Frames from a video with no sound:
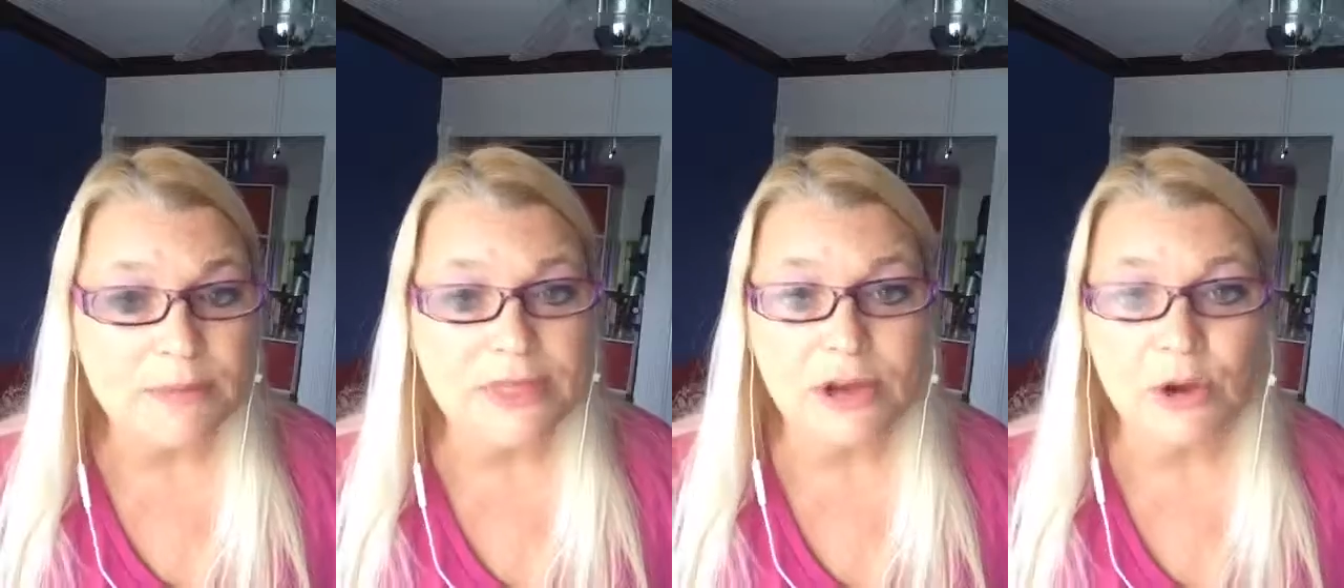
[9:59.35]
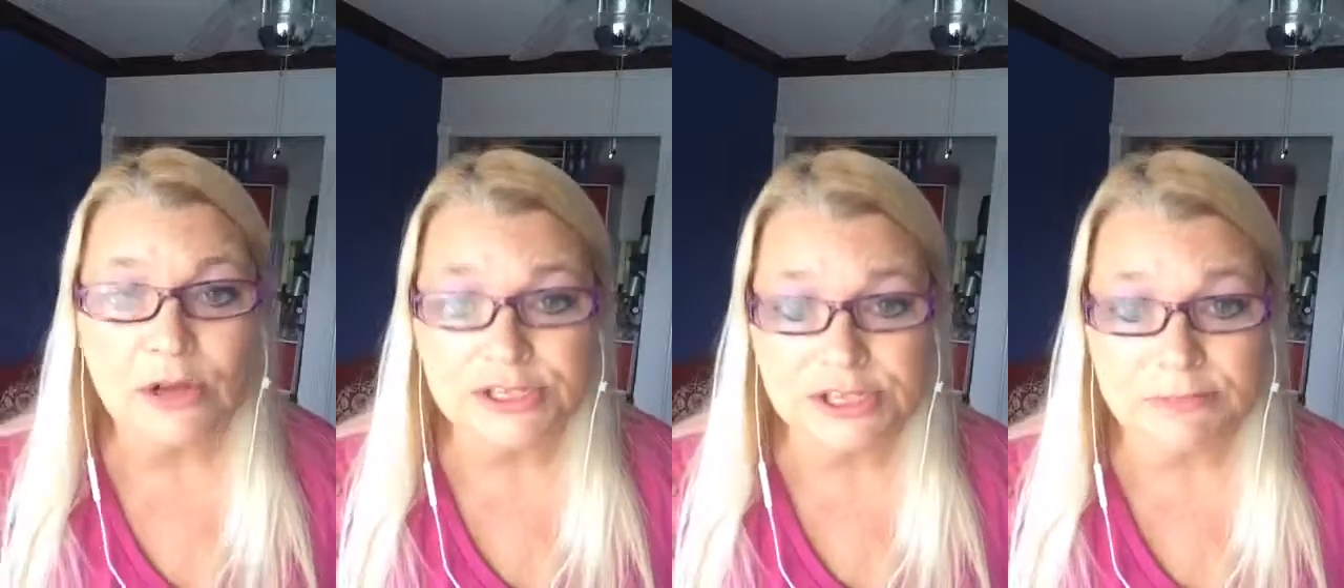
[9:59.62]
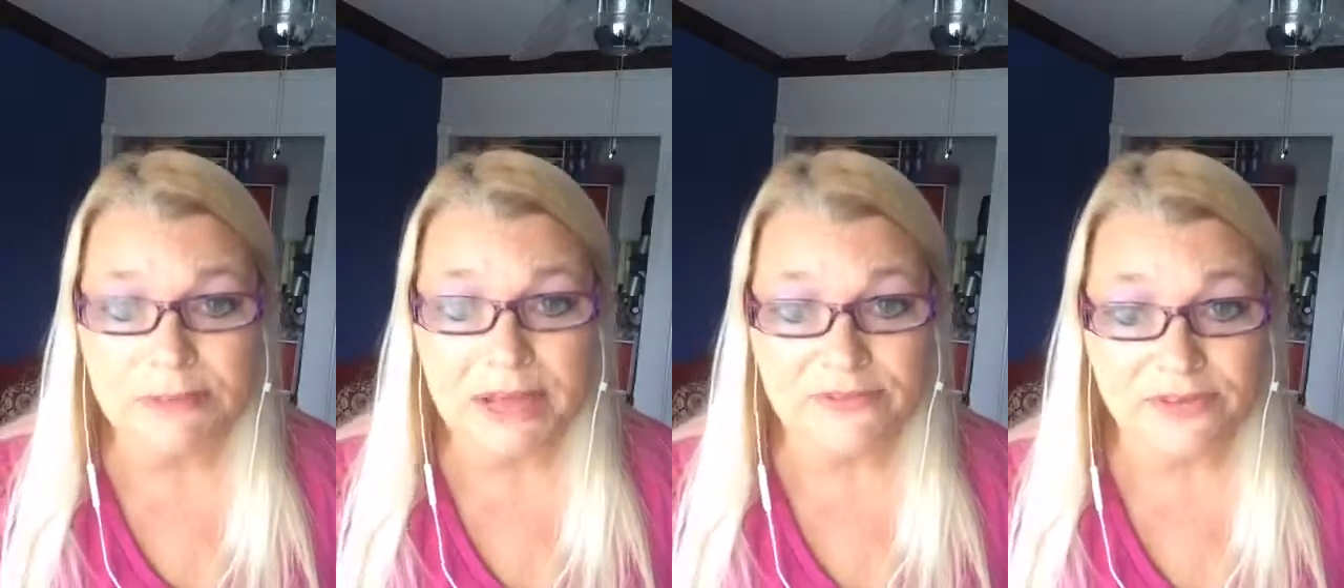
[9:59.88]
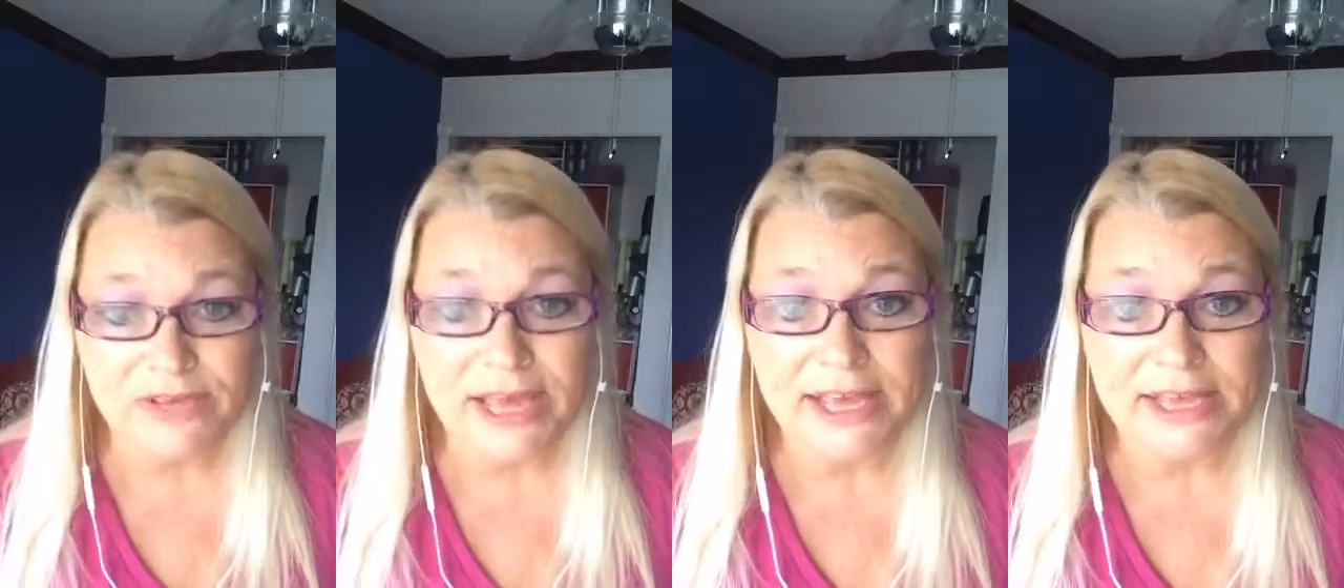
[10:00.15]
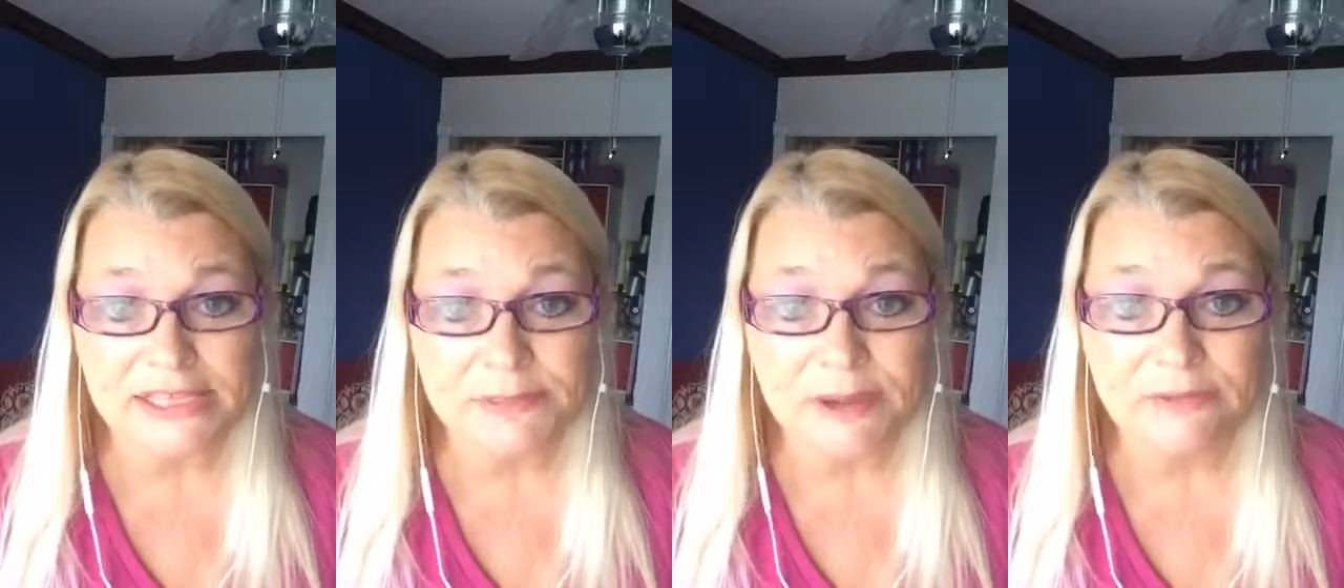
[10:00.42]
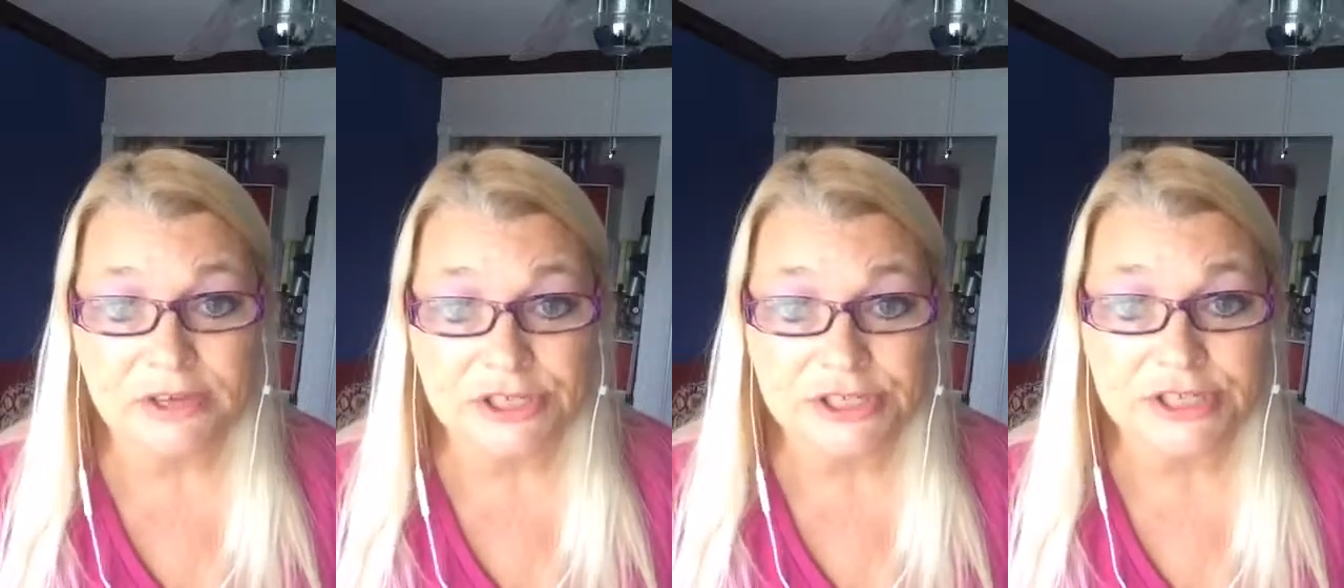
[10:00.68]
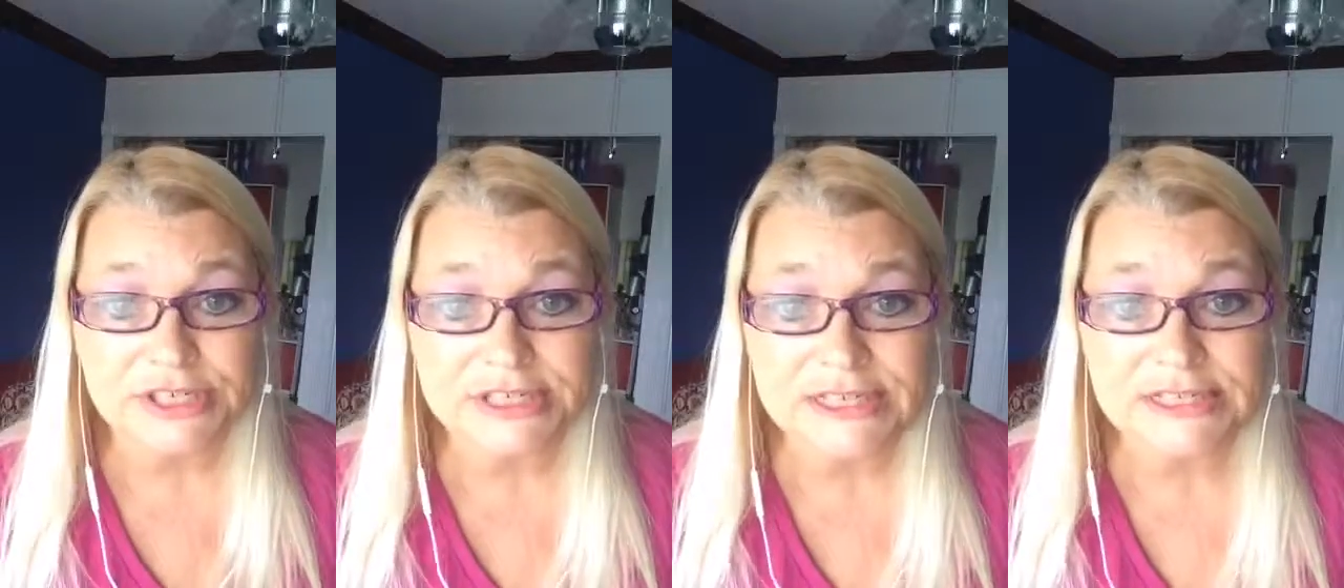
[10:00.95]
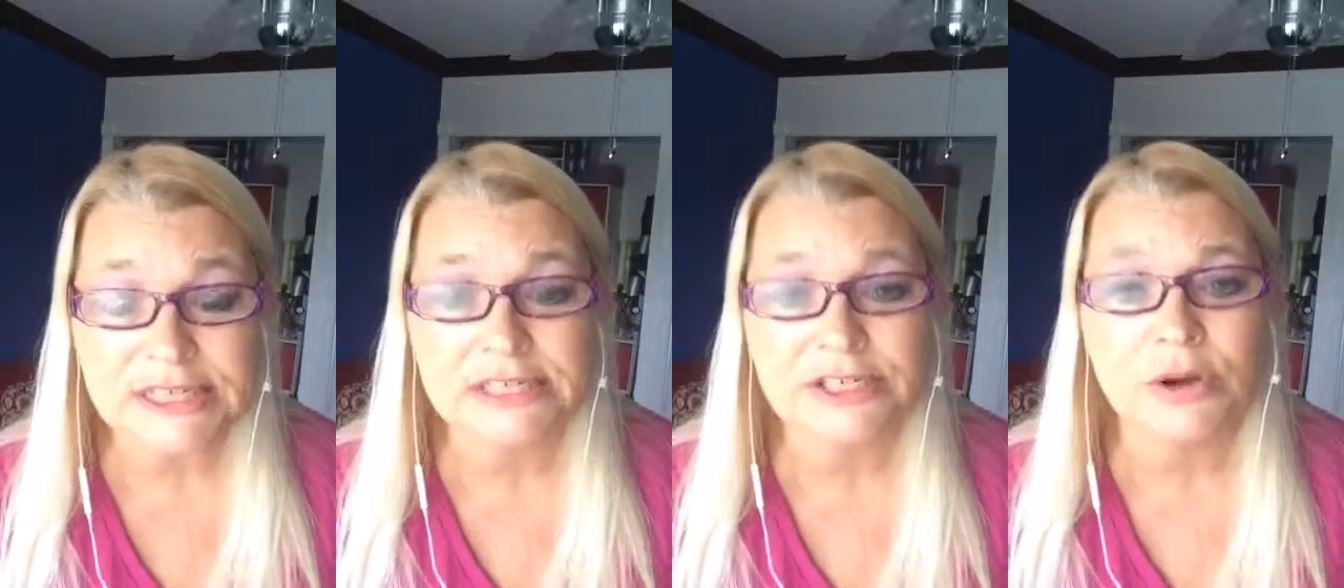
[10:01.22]
And then also my VAs, my virtual
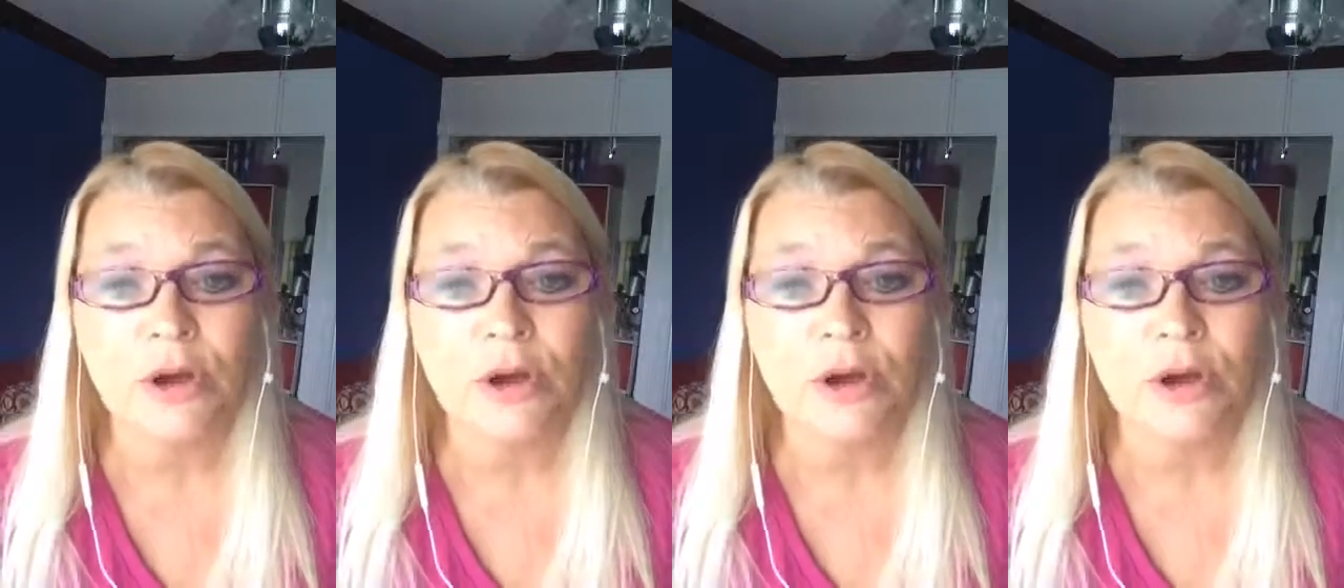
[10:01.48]
assistants,